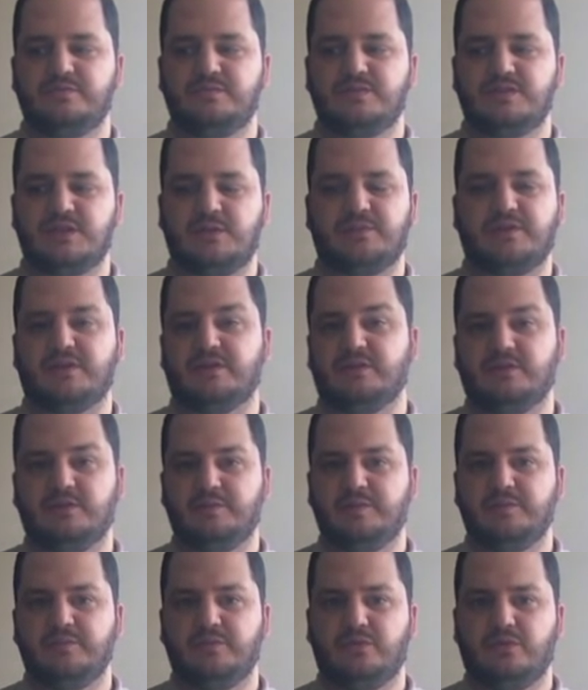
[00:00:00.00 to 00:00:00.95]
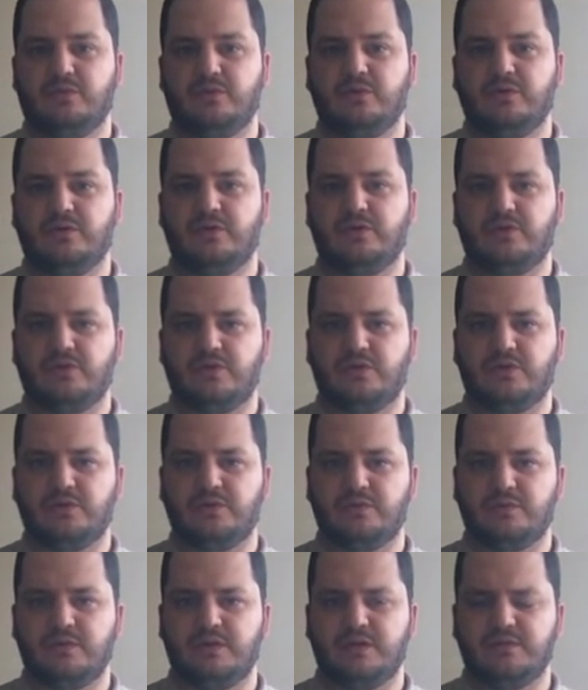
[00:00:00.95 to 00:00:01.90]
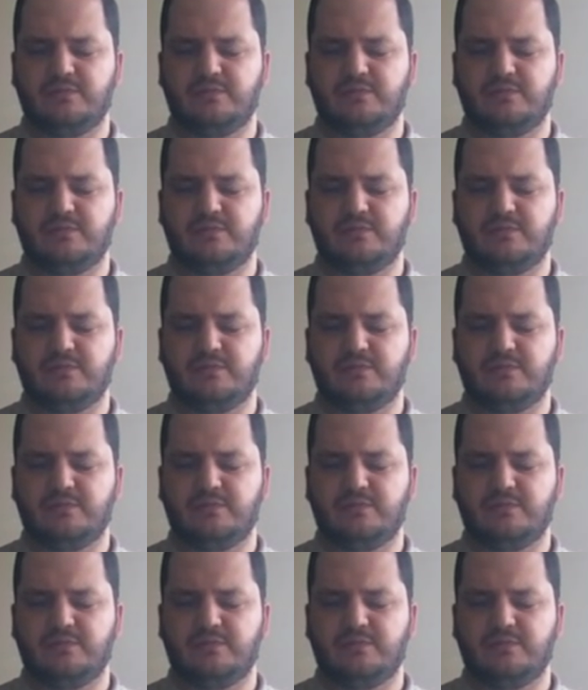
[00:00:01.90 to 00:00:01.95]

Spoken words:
something a little bit more, or